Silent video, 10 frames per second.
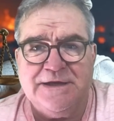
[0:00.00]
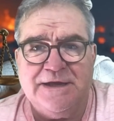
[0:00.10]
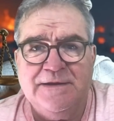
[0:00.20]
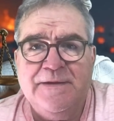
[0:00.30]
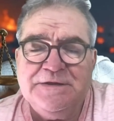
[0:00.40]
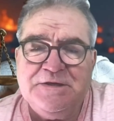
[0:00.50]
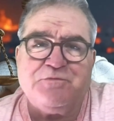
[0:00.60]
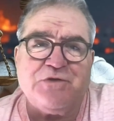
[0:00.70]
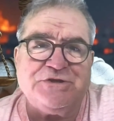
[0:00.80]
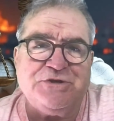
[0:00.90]
it?
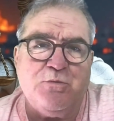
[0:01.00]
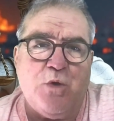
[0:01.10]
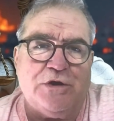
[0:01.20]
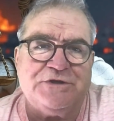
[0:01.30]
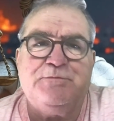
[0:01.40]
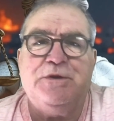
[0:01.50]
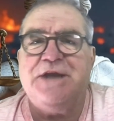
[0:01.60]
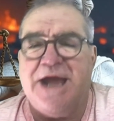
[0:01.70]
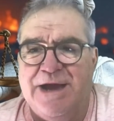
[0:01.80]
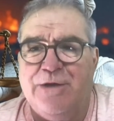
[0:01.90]
Depression was, but
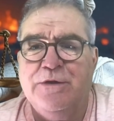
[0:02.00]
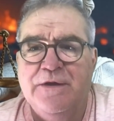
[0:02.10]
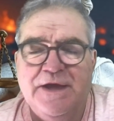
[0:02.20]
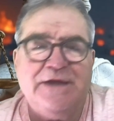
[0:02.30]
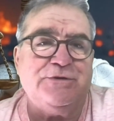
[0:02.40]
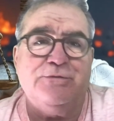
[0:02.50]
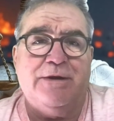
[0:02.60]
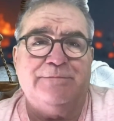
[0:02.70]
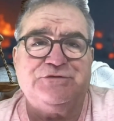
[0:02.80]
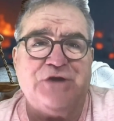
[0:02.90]
now it's, oh,
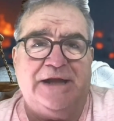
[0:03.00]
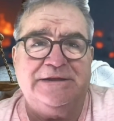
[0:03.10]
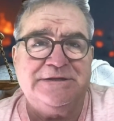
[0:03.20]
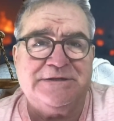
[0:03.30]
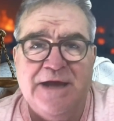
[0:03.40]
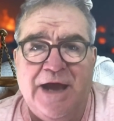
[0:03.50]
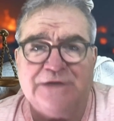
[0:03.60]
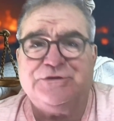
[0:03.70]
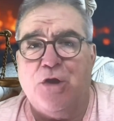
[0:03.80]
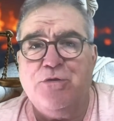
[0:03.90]
I'm trans. I
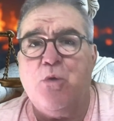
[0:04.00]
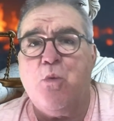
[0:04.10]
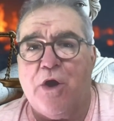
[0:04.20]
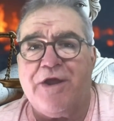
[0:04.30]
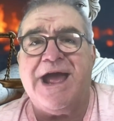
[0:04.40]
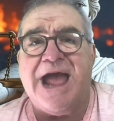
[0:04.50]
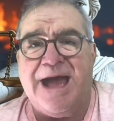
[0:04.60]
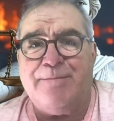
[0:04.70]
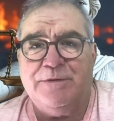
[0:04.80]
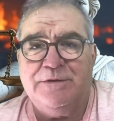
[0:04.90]
don't know what I
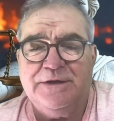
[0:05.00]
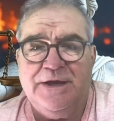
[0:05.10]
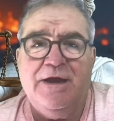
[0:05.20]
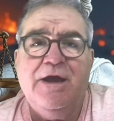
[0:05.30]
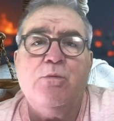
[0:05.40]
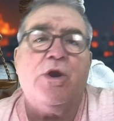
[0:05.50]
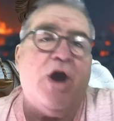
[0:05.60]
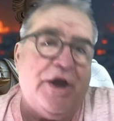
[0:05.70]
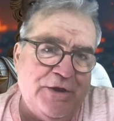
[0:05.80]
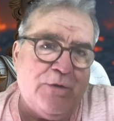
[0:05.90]
am. Yeah. Well,
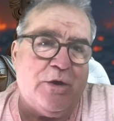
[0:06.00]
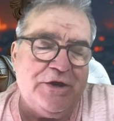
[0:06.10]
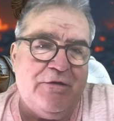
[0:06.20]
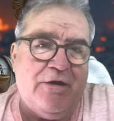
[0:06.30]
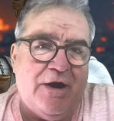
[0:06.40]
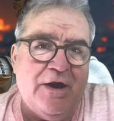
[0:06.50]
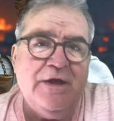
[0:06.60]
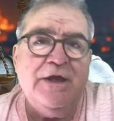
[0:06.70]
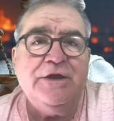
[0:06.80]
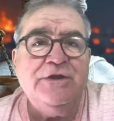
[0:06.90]
I know what you are.
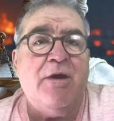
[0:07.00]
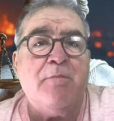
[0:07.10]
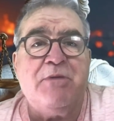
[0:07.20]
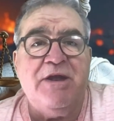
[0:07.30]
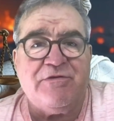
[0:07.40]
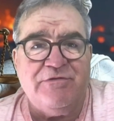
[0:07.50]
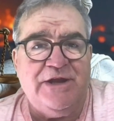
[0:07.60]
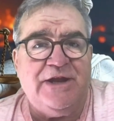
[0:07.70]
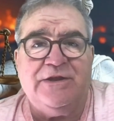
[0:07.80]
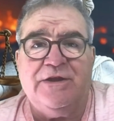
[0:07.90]
You're a blithering
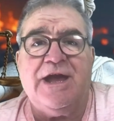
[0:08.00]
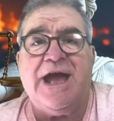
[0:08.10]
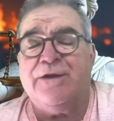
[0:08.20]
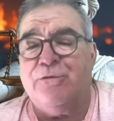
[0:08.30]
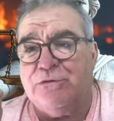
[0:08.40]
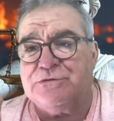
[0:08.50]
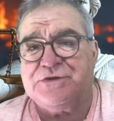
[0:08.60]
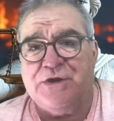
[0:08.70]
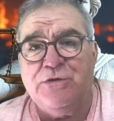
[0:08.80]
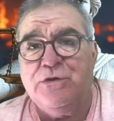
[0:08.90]
idiot. And
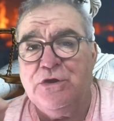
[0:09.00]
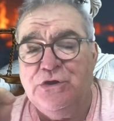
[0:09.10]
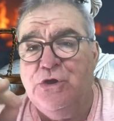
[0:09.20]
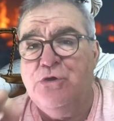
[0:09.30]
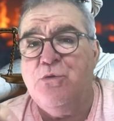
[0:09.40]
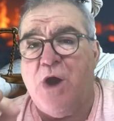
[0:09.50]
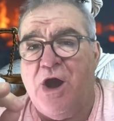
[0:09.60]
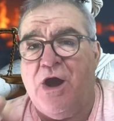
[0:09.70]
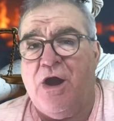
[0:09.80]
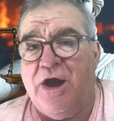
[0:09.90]
also you
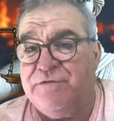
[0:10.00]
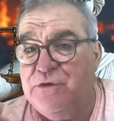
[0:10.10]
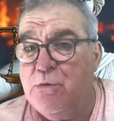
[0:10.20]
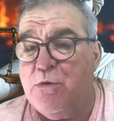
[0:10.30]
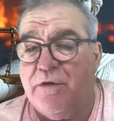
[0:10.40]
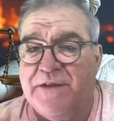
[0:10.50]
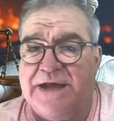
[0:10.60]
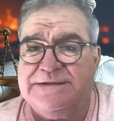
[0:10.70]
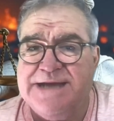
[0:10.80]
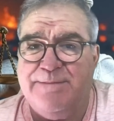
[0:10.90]
are, if you were on
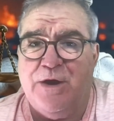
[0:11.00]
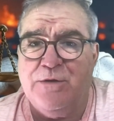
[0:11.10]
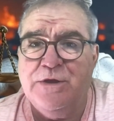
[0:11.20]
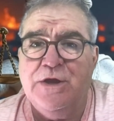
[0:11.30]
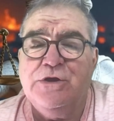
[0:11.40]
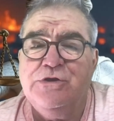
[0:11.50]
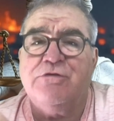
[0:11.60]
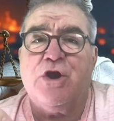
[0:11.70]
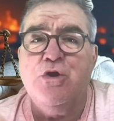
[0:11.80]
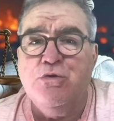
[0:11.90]
that demo,
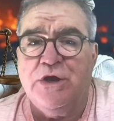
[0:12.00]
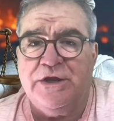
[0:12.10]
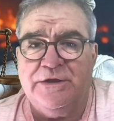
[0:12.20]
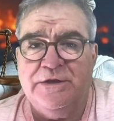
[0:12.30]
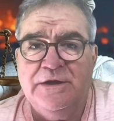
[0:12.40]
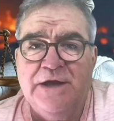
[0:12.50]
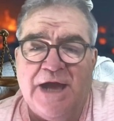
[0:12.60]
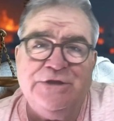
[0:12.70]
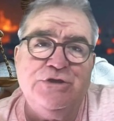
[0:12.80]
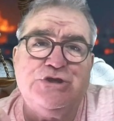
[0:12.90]
you're a hooligan
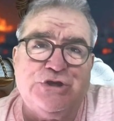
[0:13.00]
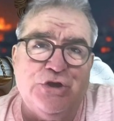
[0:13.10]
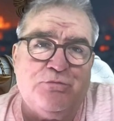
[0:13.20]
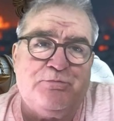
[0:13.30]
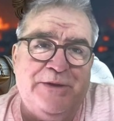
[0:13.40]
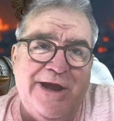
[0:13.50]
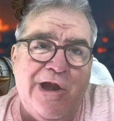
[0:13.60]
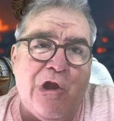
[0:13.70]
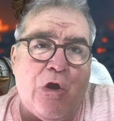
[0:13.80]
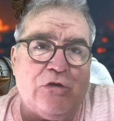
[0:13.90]
and you should be
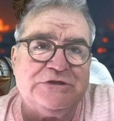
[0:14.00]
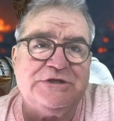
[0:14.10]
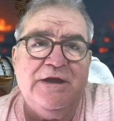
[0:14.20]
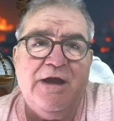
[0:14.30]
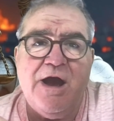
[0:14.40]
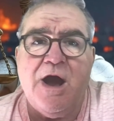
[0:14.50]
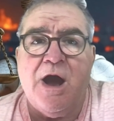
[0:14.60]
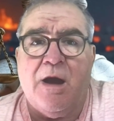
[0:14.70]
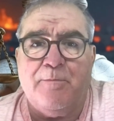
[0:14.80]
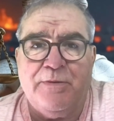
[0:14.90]
locked
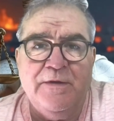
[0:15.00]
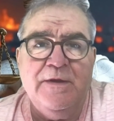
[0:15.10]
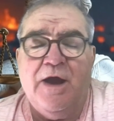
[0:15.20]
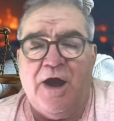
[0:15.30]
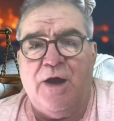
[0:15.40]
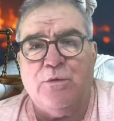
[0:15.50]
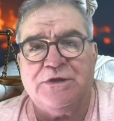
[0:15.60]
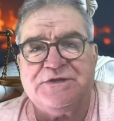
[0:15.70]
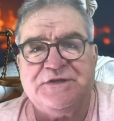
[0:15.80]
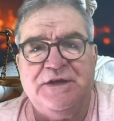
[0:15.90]
up. I want
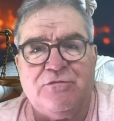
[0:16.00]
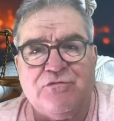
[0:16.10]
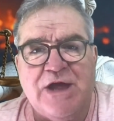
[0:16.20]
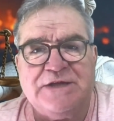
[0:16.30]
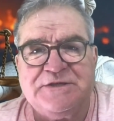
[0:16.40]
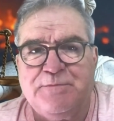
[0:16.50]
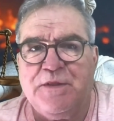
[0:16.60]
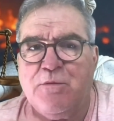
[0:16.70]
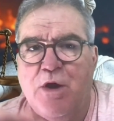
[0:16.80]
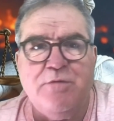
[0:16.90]
to see arrests, but
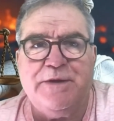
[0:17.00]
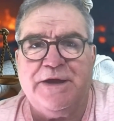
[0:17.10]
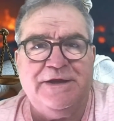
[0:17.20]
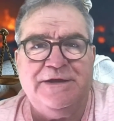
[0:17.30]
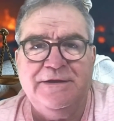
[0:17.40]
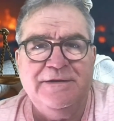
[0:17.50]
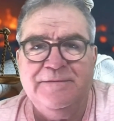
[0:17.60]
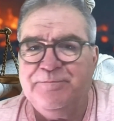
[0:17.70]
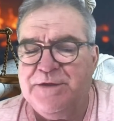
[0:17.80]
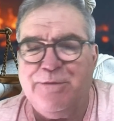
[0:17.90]
there won't be any.
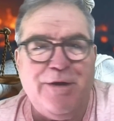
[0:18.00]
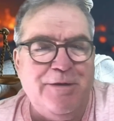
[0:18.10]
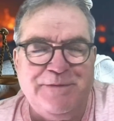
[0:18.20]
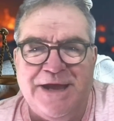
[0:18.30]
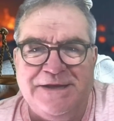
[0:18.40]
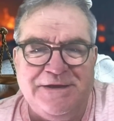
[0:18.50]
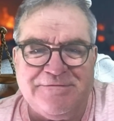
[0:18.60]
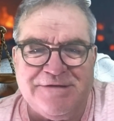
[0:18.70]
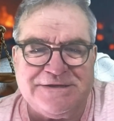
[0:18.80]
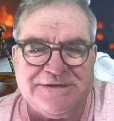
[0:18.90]
There won't be any
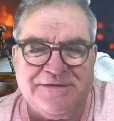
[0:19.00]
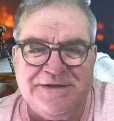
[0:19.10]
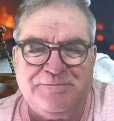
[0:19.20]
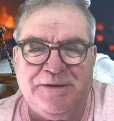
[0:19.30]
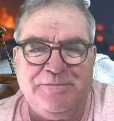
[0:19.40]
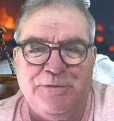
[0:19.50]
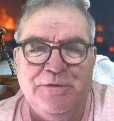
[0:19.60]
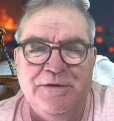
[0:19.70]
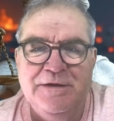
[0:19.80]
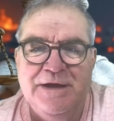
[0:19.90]
arrests of these people.
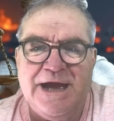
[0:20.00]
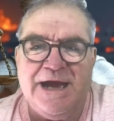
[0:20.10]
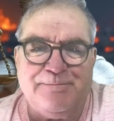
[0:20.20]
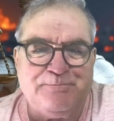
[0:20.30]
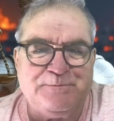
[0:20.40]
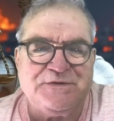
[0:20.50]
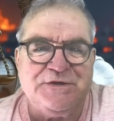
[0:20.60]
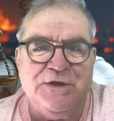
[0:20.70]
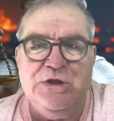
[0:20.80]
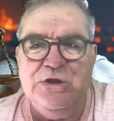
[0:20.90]

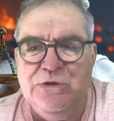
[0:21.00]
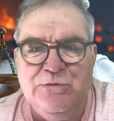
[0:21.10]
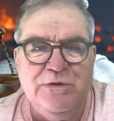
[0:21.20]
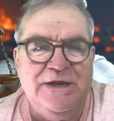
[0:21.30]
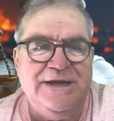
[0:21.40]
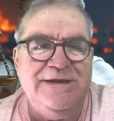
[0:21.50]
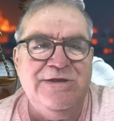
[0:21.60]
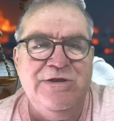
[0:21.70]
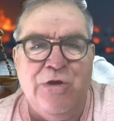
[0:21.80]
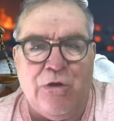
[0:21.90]
Absolutely
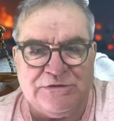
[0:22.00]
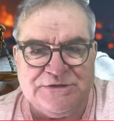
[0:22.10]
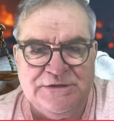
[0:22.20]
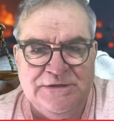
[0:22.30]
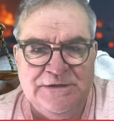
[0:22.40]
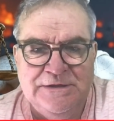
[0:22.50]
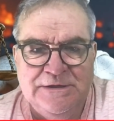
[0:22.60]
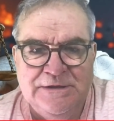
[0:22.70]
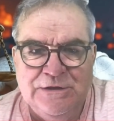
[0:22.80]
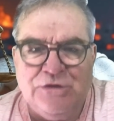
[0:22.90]
not.
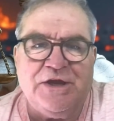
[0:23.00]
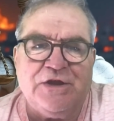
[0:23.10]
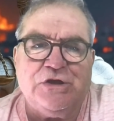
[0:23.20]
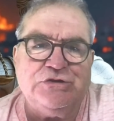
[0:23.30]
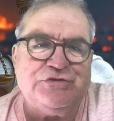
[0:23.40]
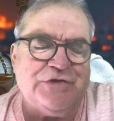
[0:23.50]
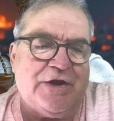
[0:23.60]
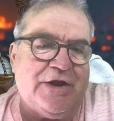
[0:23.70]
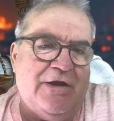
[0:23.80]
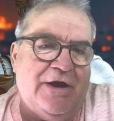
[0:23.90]
Look at the
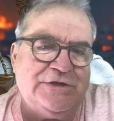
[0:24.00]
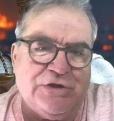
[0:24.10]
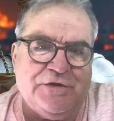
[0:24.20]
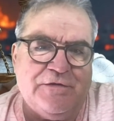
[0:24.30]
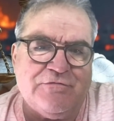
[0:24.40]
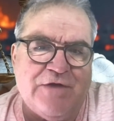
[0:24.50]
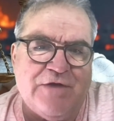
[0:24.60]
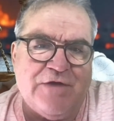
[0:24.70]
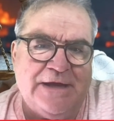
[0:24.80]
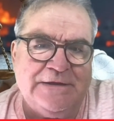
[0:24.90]
Countryside Alliance. Look at the rape
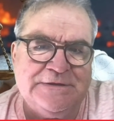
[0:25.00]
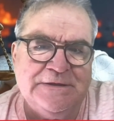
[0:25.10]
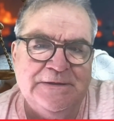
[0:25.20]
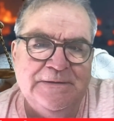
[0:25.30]
gangs.